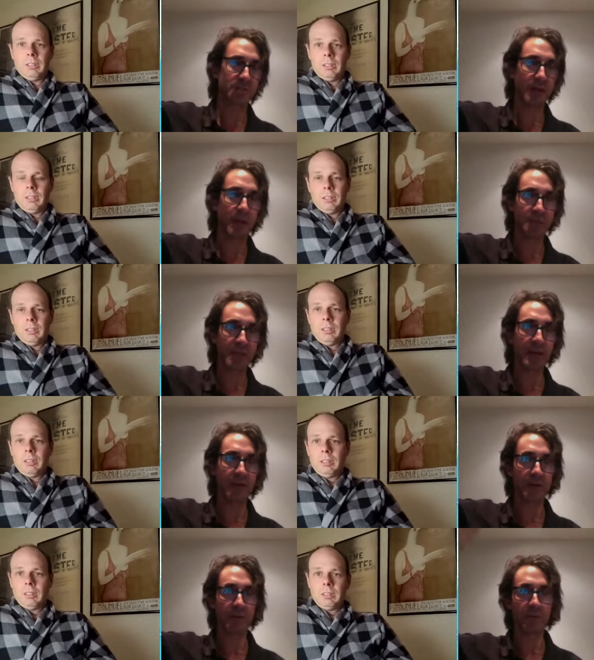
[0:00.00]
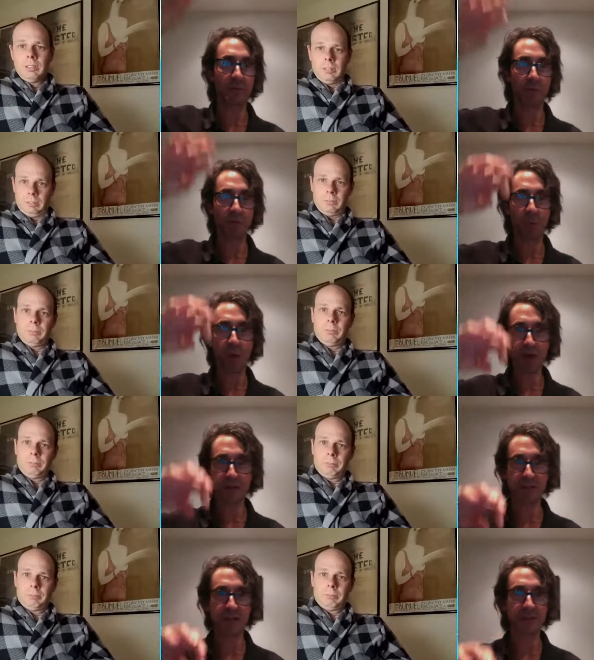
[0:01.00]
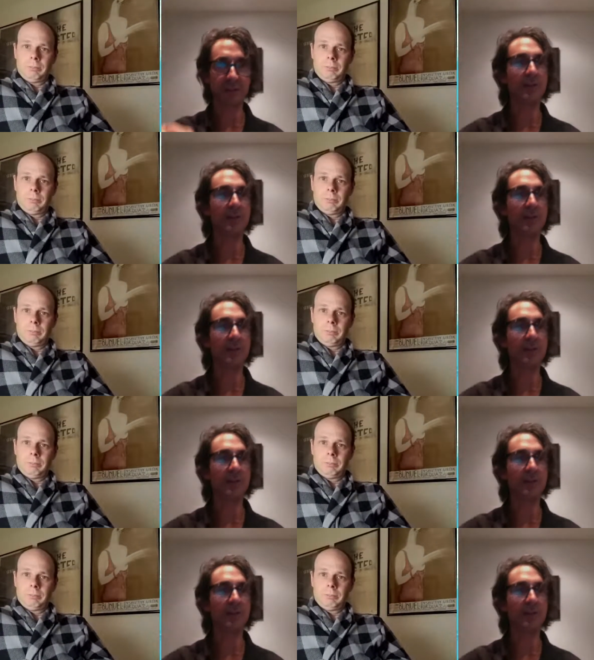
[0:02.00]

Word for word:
Speaker 1: uptown and walks down to you know